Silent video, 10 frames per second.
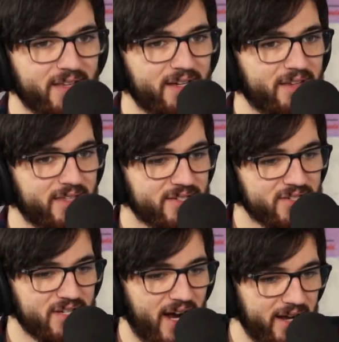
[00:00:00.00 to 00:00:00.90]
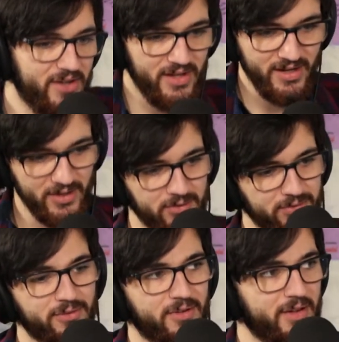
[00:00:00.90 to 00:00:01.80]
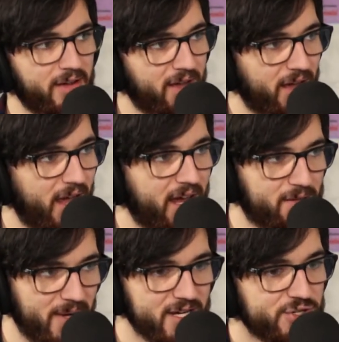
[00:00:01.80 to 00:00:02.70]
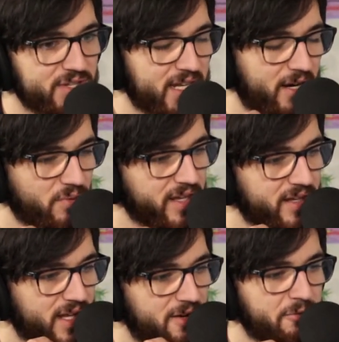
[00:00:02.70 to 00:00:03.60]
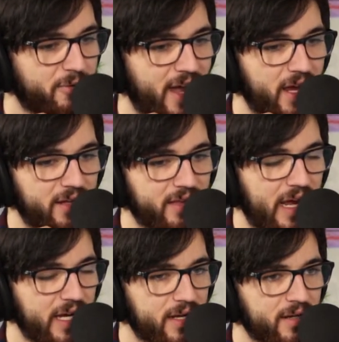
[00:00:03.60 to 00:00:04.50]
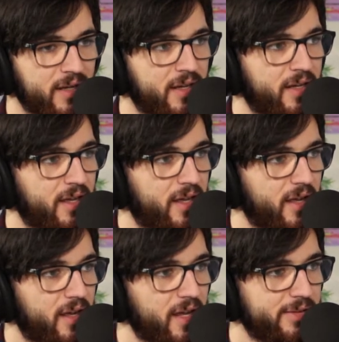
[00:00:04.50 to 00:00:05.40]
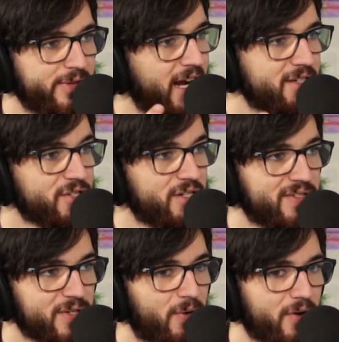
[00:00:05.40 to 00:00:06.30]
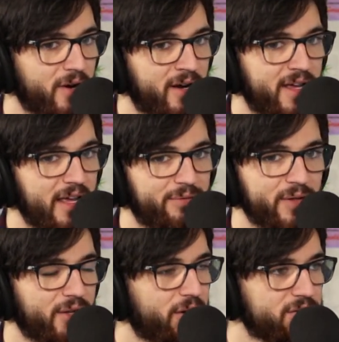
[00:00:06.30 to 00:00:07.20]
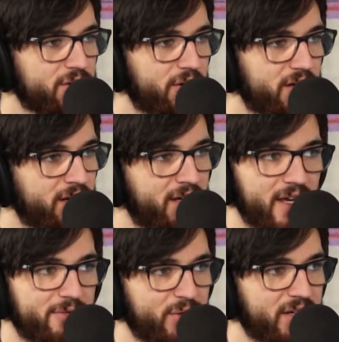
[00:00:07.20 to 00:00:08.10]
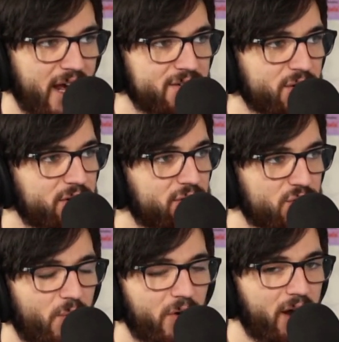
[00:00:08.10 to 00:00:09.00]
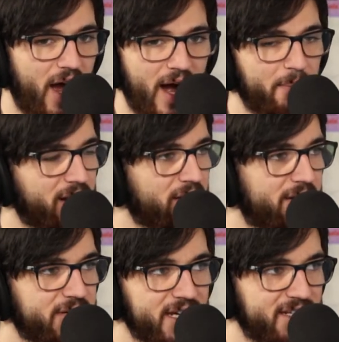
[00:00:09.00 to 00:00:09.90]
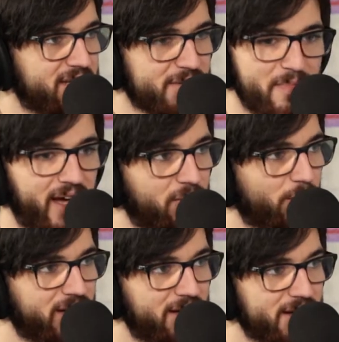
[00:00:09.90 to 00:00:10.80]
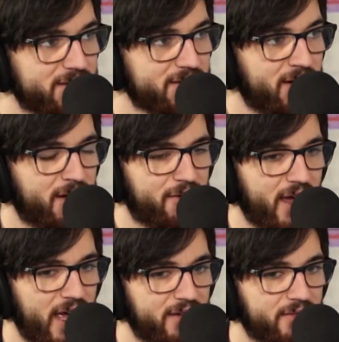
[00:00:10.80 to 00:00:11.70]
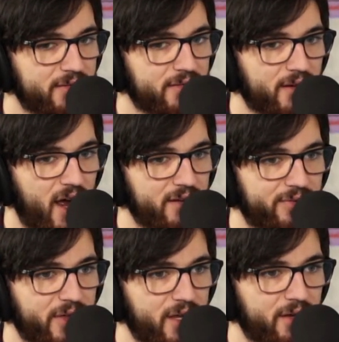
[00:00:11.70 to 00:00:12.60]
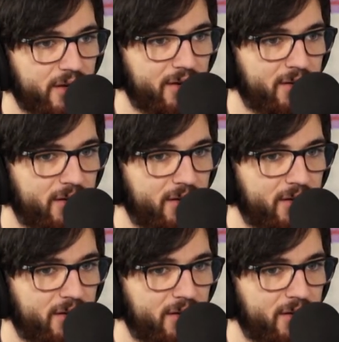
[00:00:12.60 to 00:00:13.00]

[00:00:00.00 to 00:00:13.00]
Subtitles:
the style of animation that I really love, and like if it has a good score, if it looks good, if it has a good story, I'm gonna love it. It doesn't matter what it is. And I think